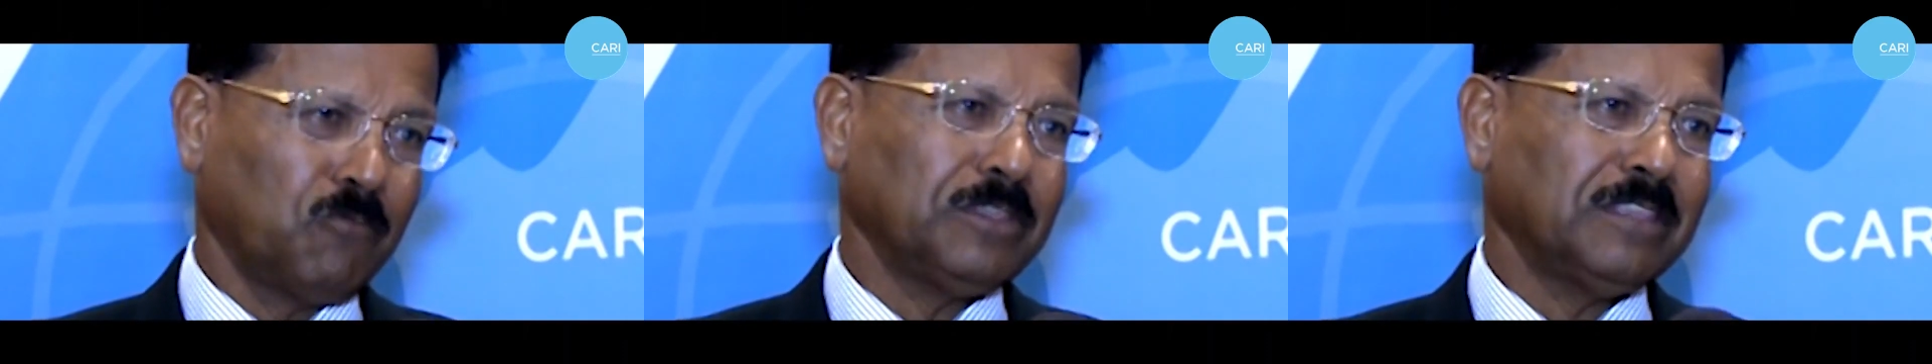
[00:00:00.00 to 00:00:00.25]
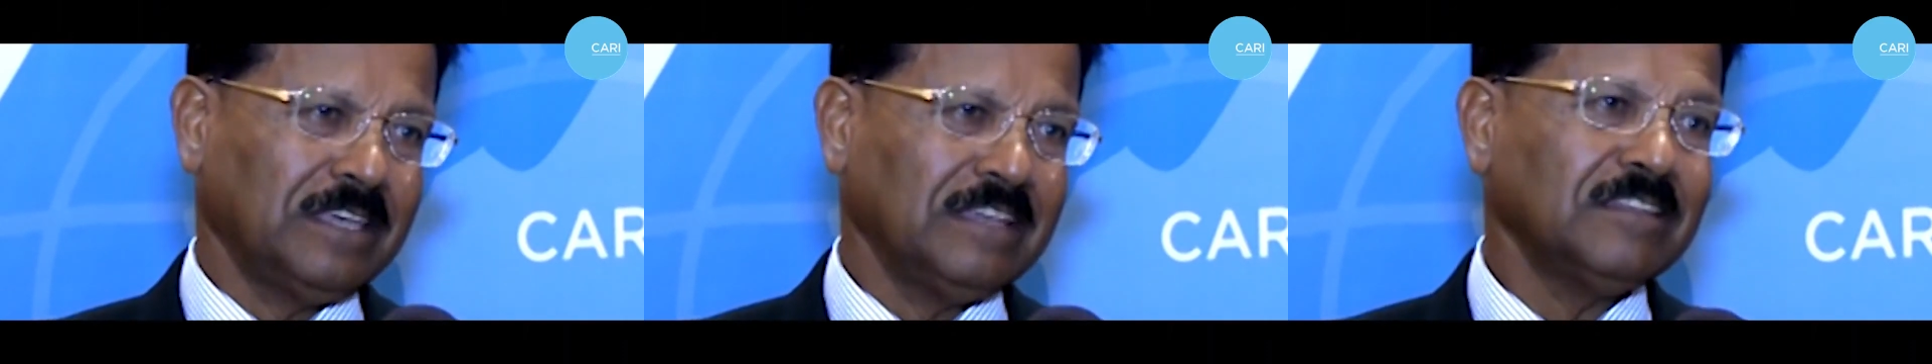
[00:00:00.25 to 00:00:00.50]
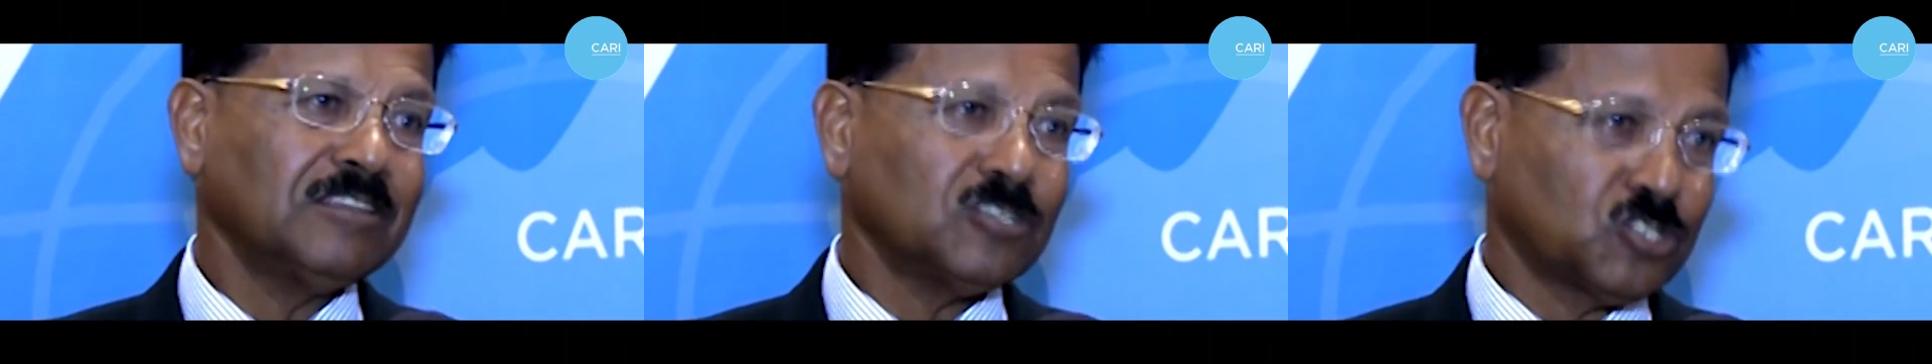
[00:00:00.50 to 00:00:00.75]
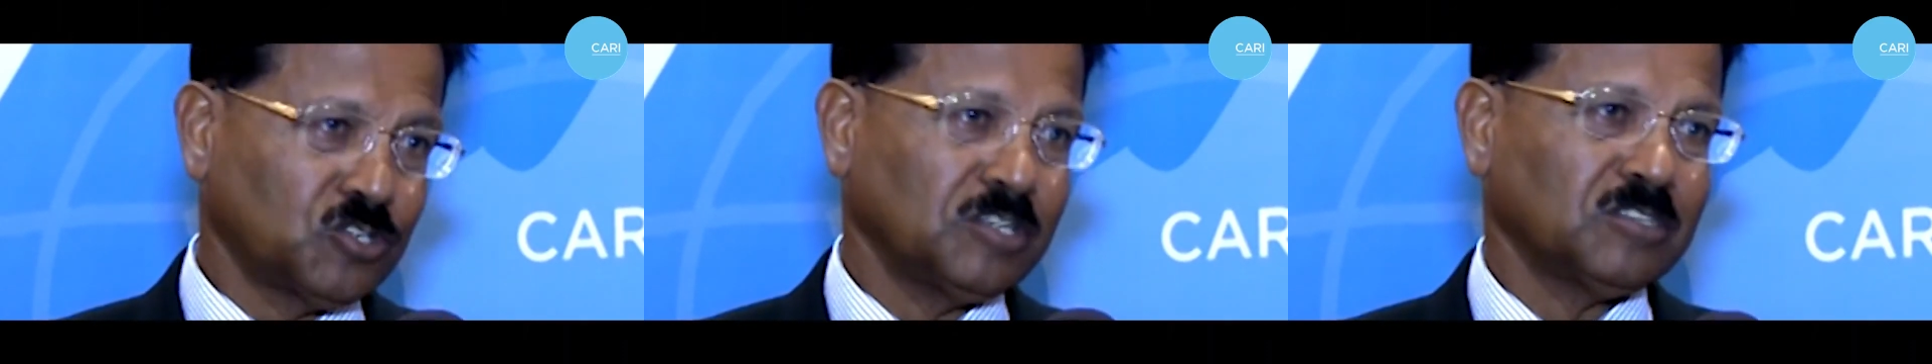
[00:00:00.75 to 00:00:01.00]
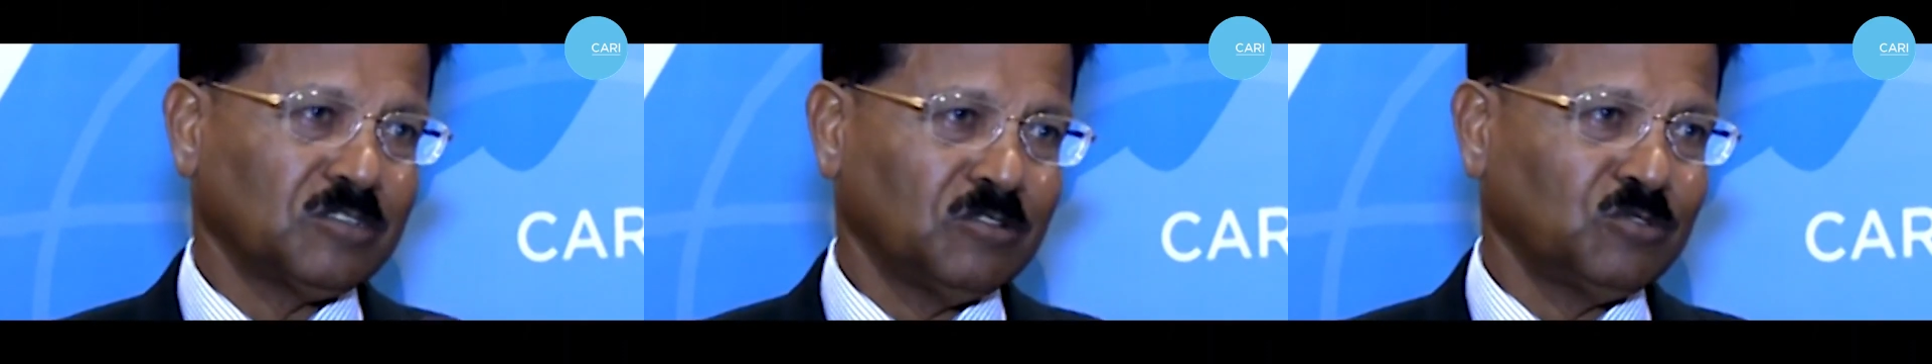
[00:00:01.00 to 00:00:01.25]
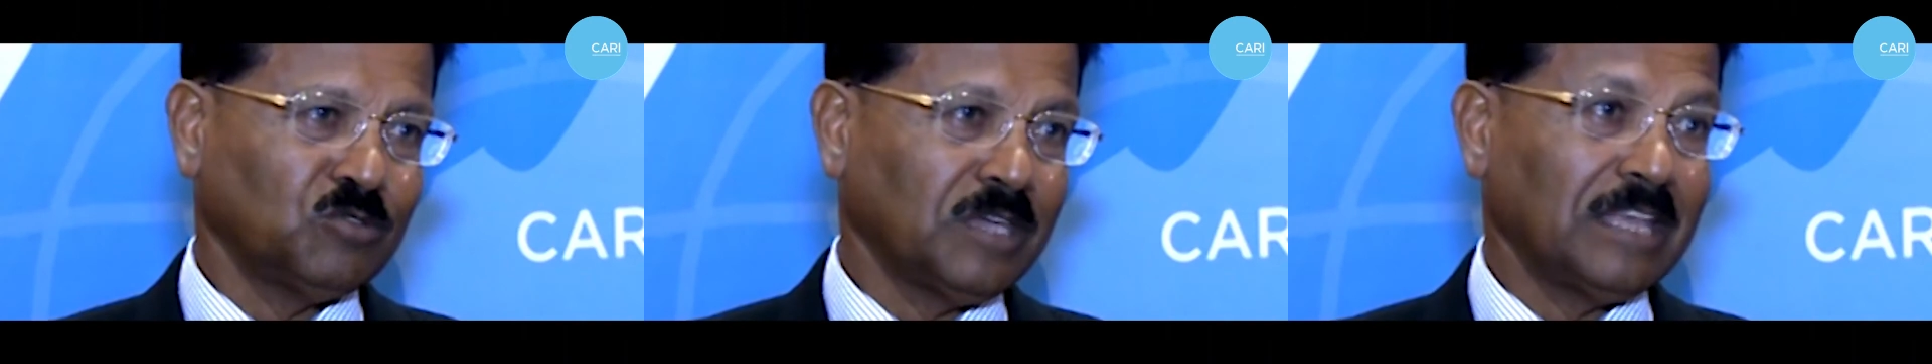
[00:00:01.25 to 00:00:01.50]
with the industries, you know,
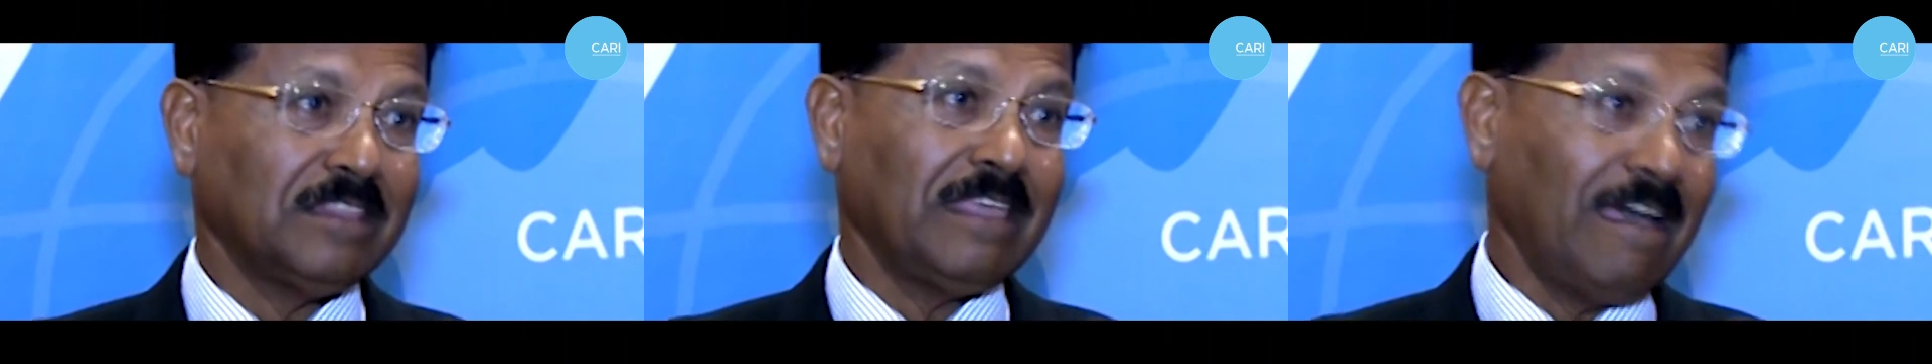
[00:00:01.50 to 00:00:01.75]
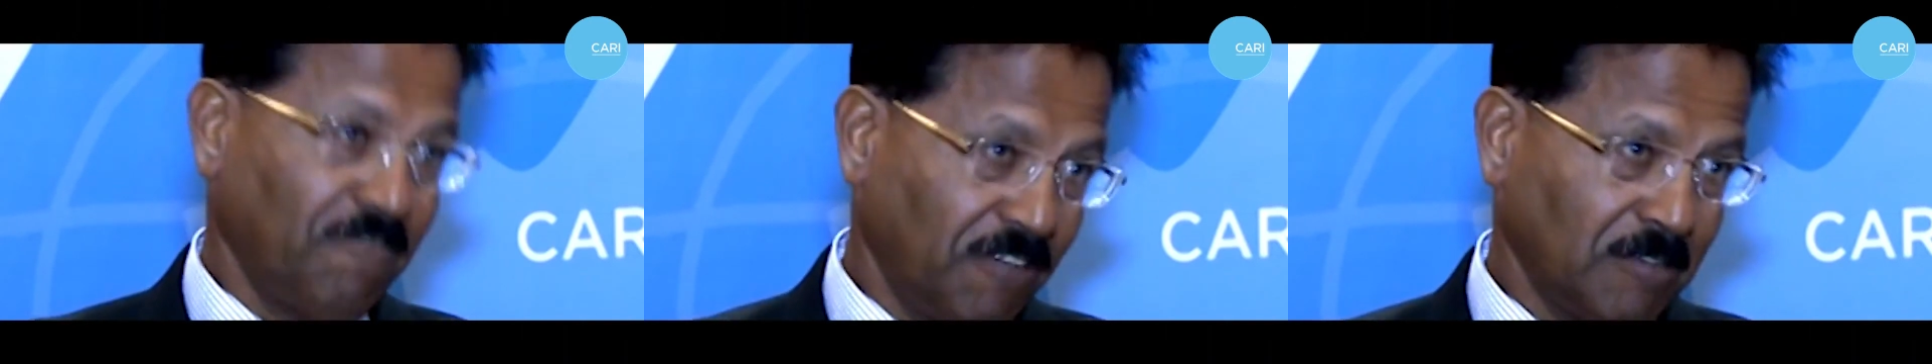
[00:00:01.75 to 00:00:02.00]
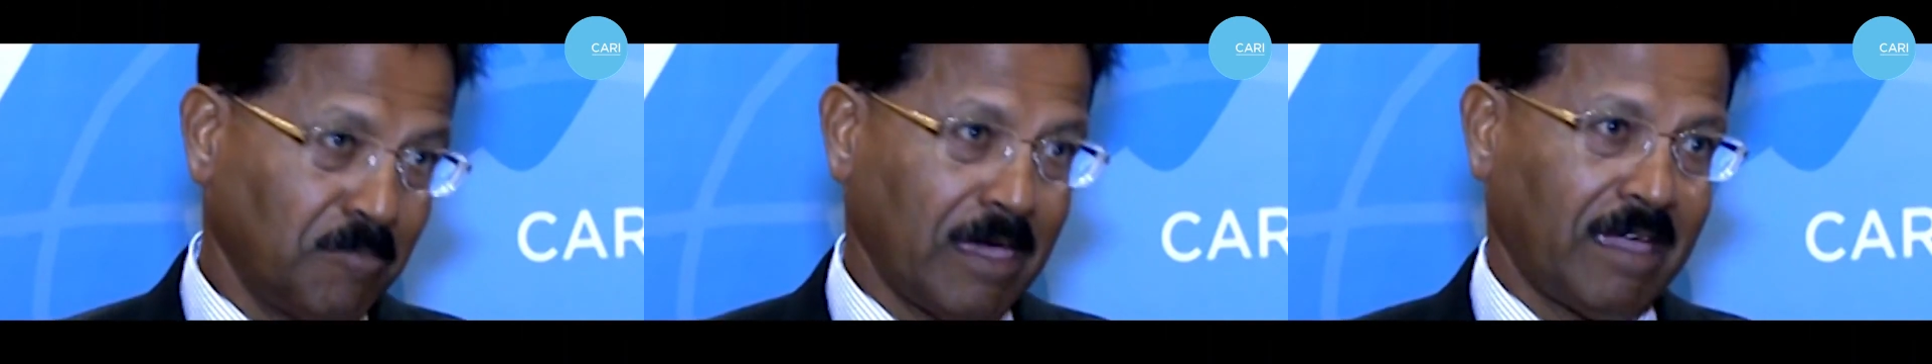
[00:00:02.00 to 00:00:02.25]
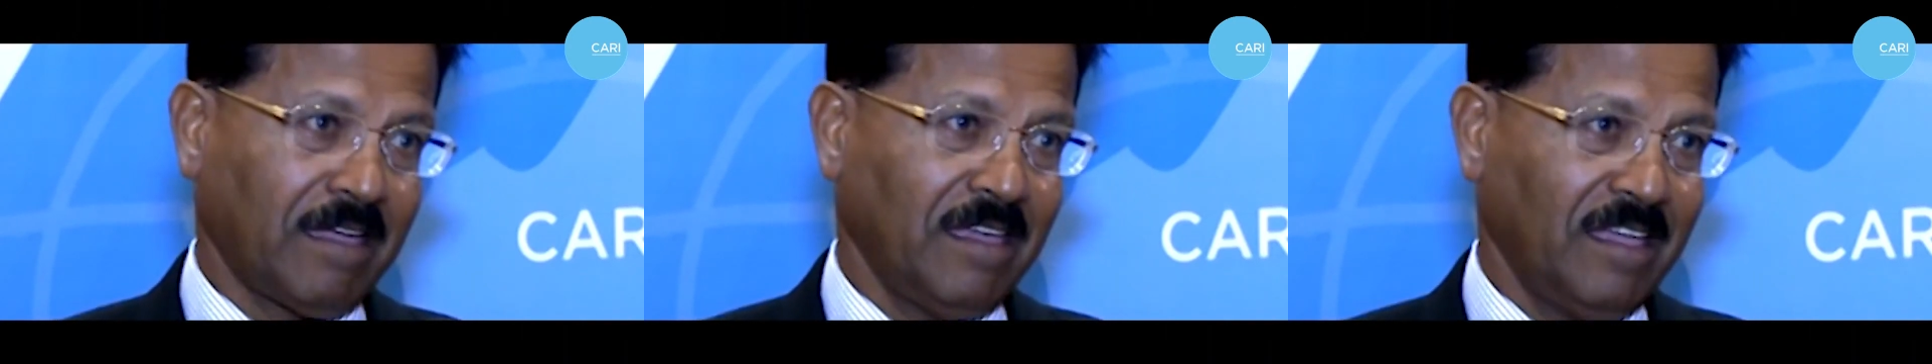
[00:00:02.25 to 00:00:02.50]
to get their feedback.